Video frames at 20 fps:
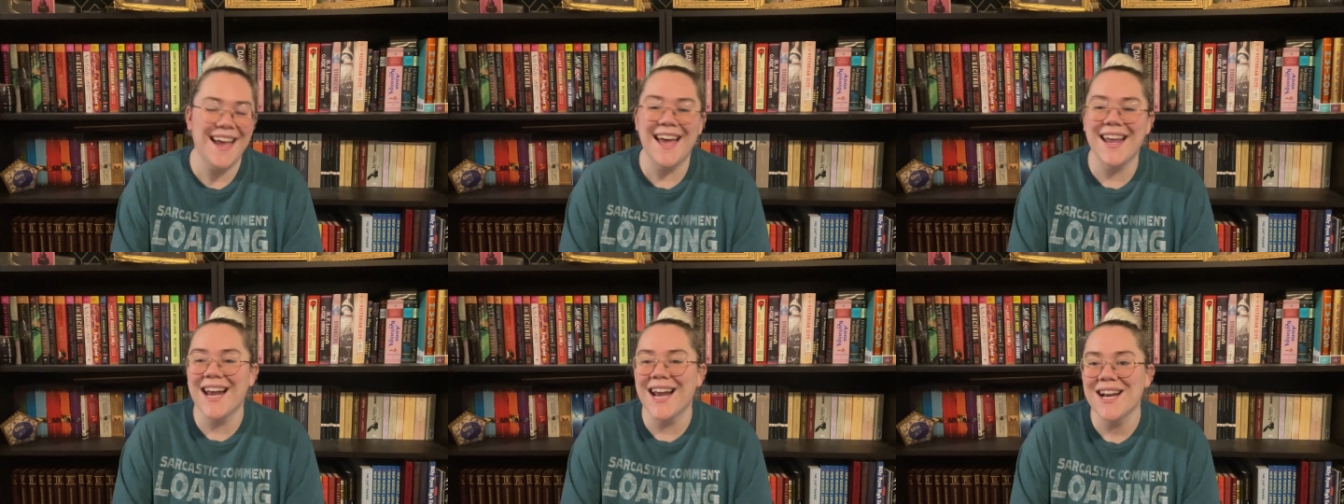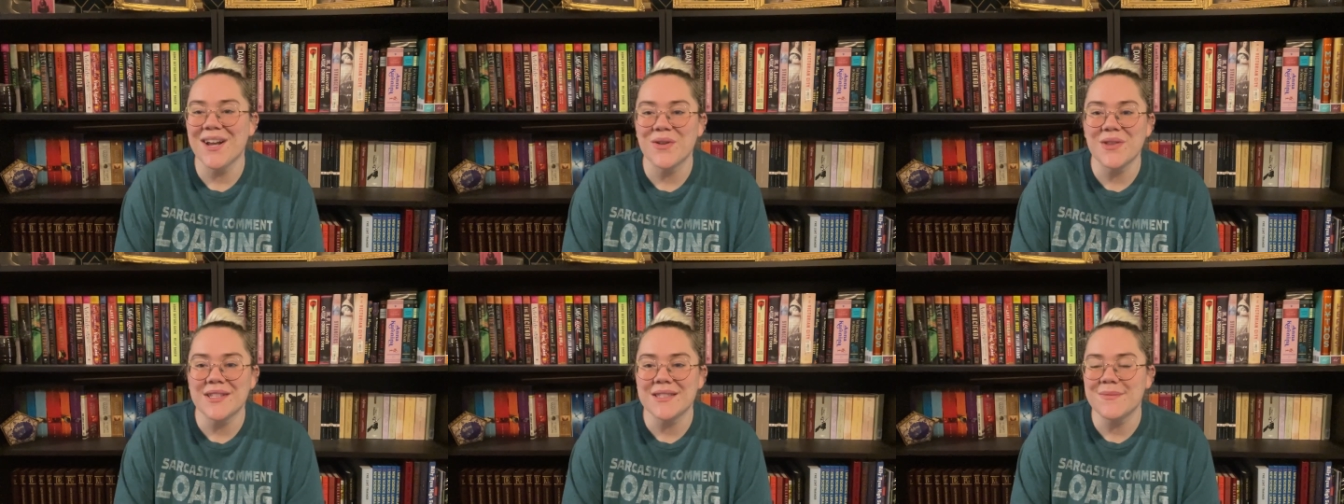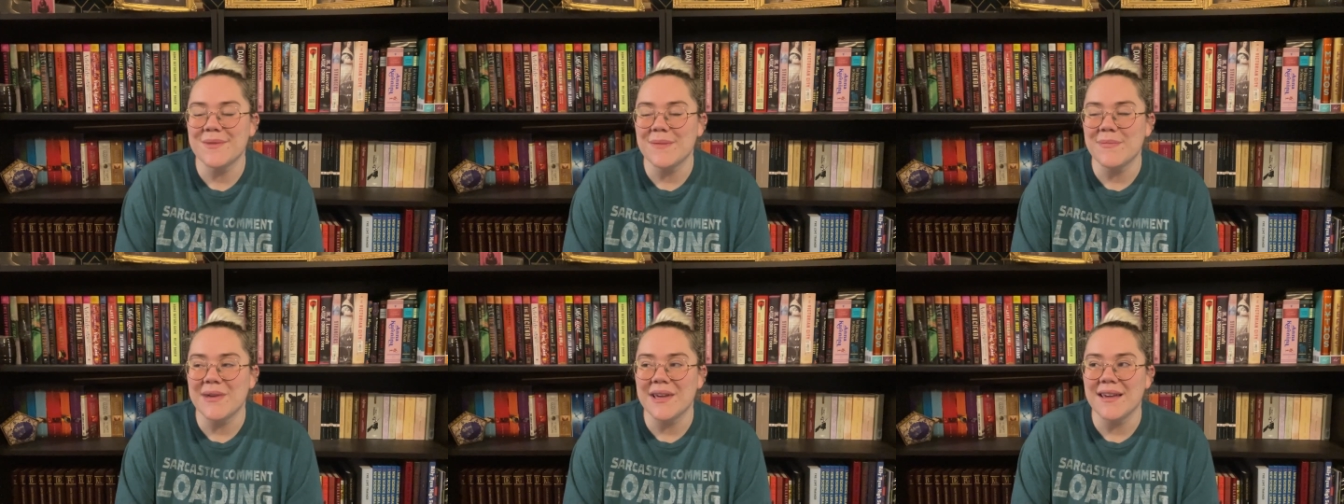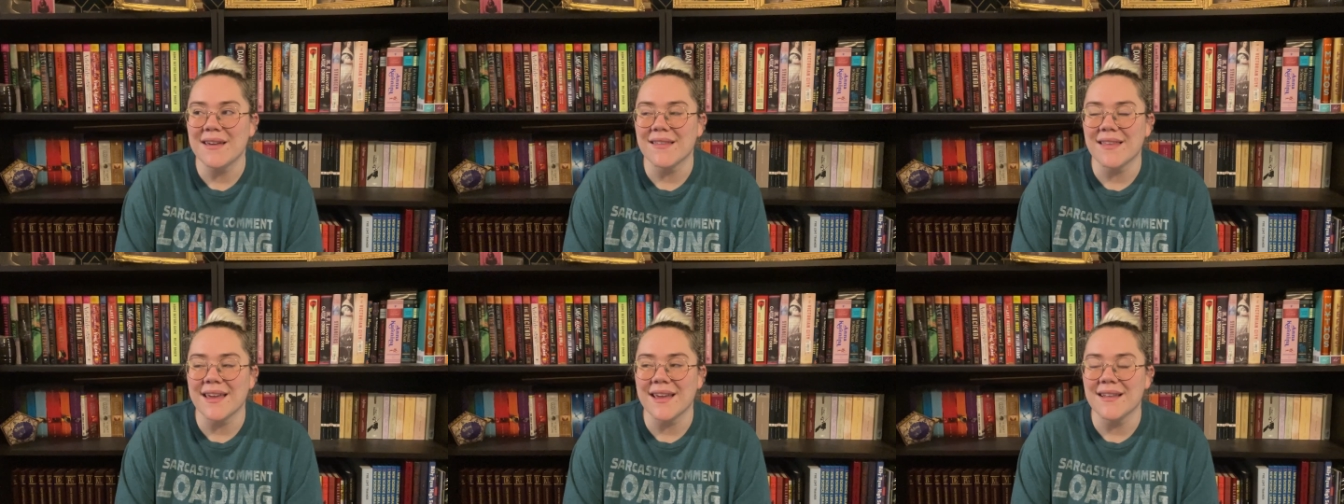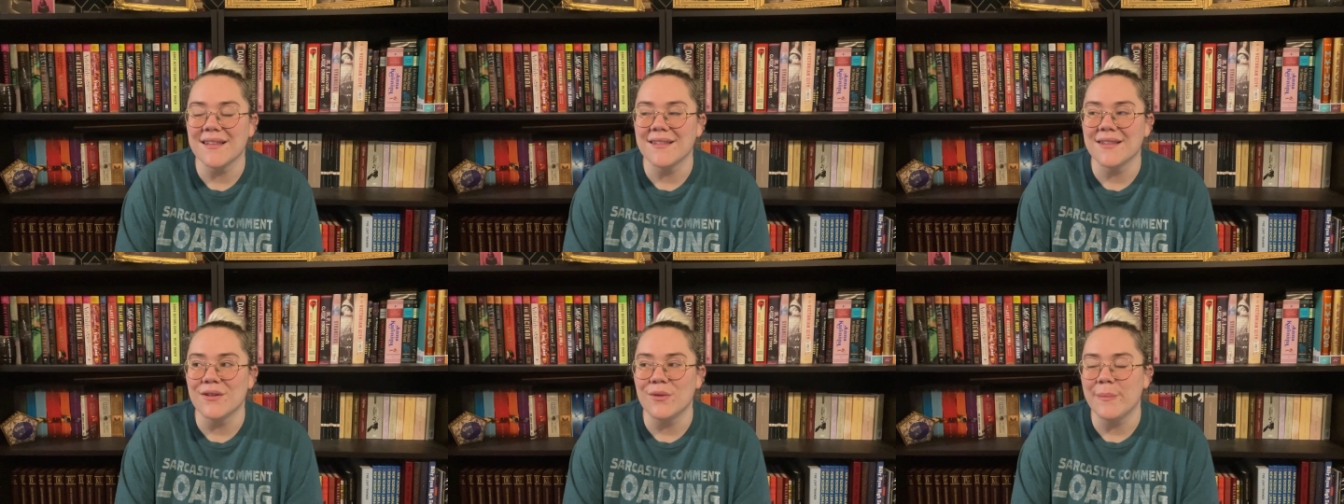And I know that's me being like
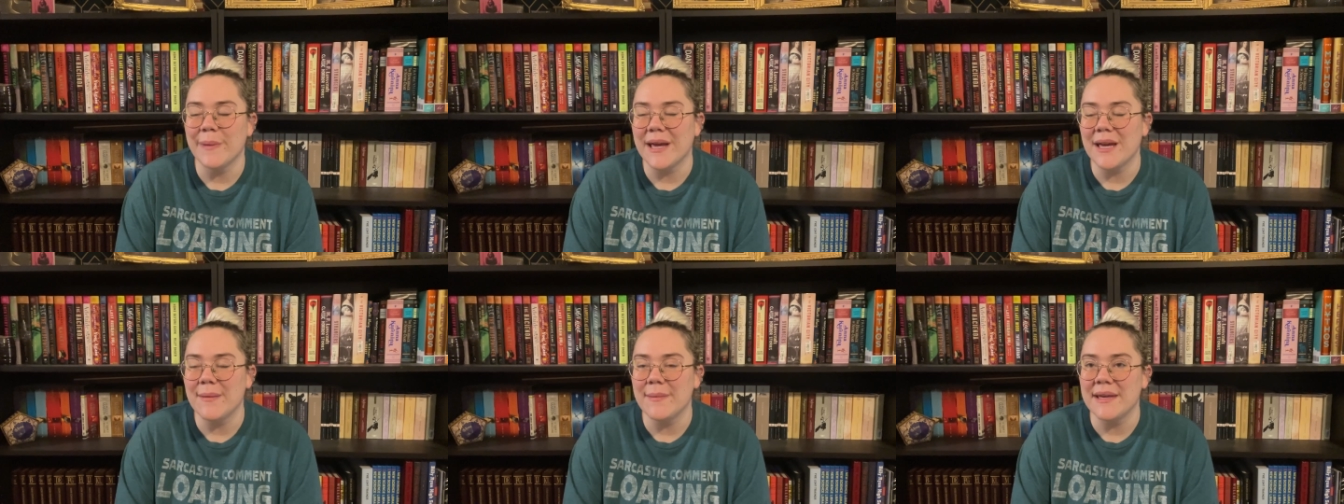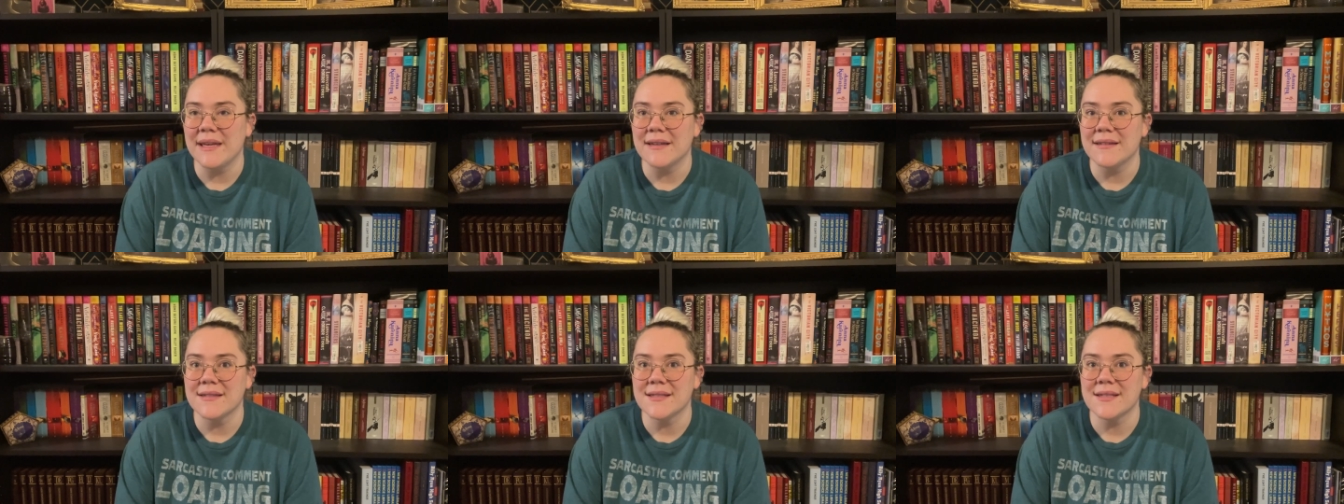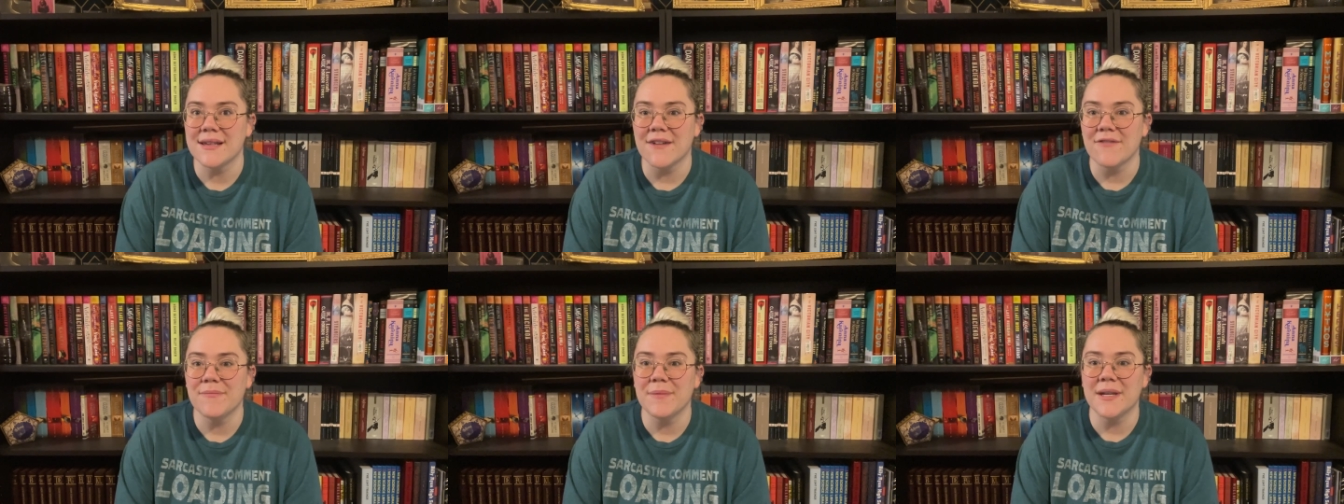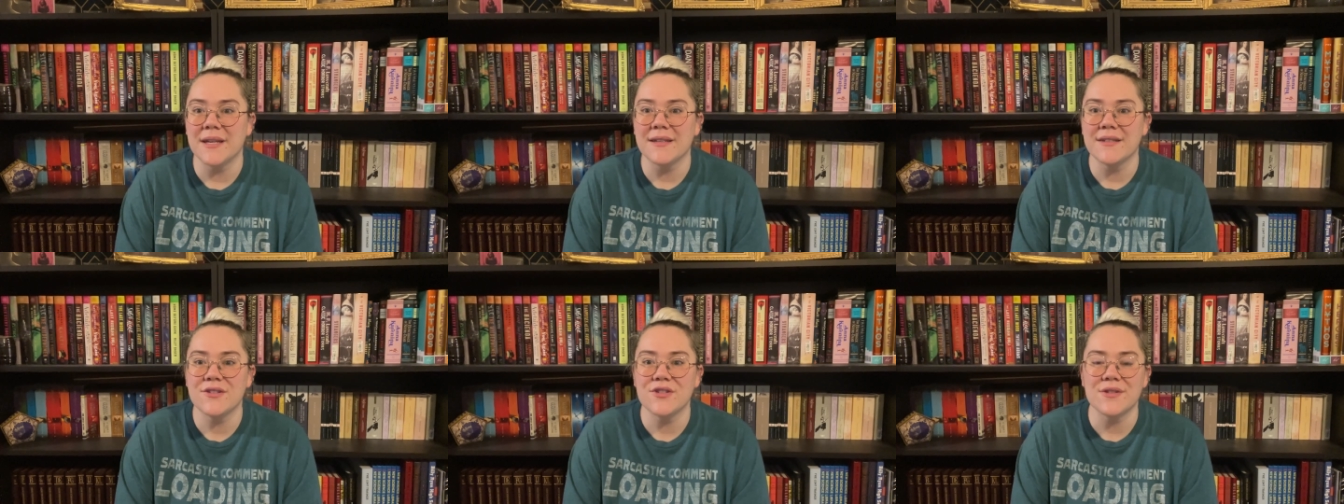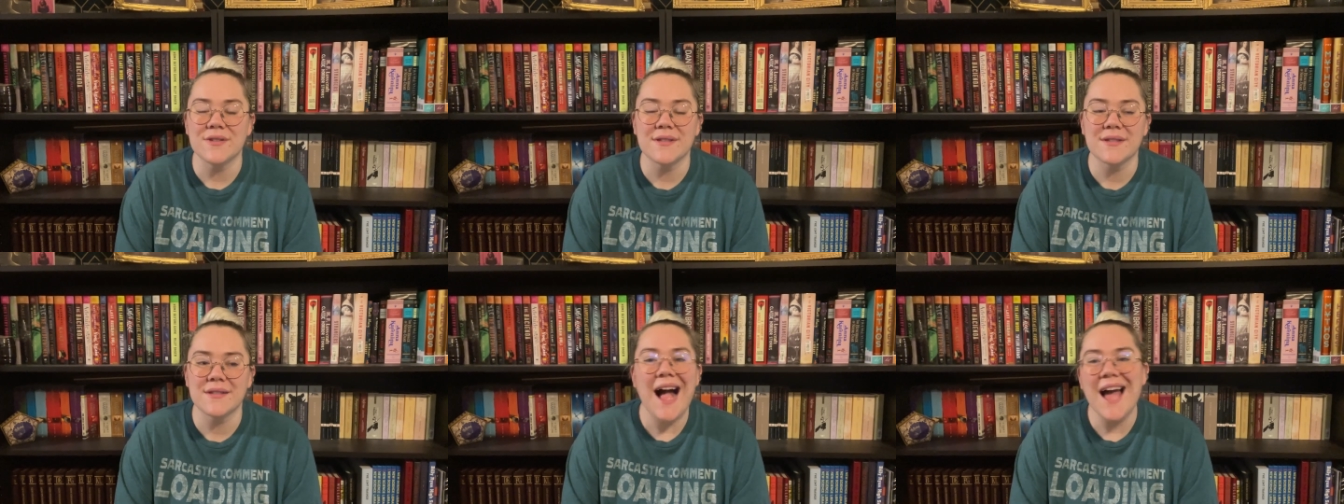a little baby and stuff, but it just,